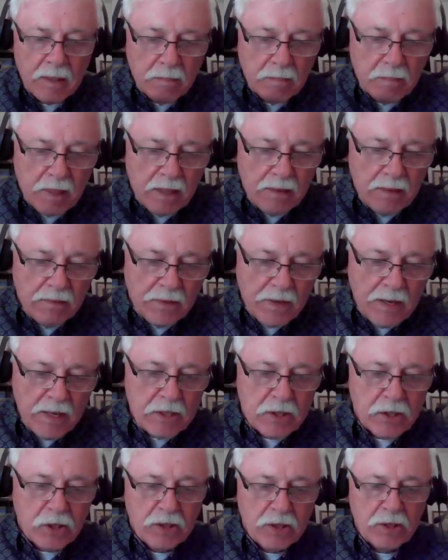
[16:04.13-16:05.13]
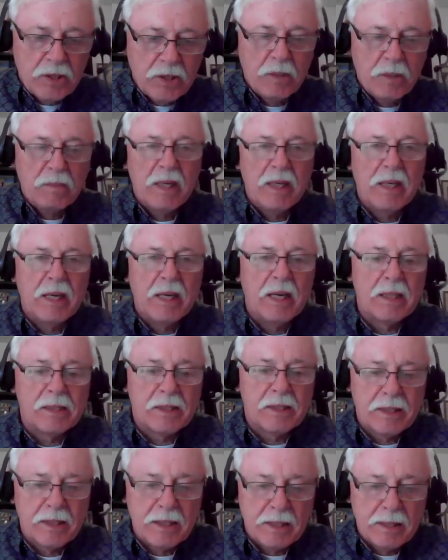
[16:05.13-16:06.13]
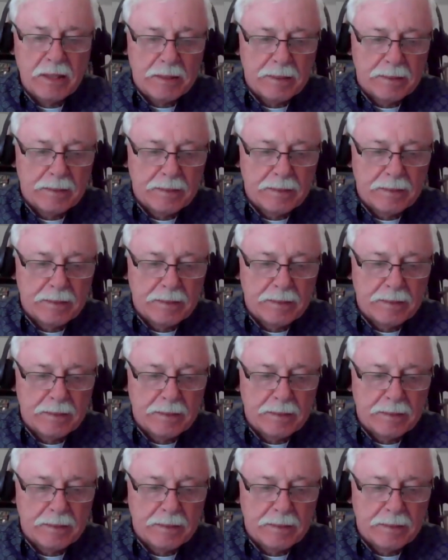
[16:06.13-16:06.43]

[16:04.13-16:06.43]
My face you may not see.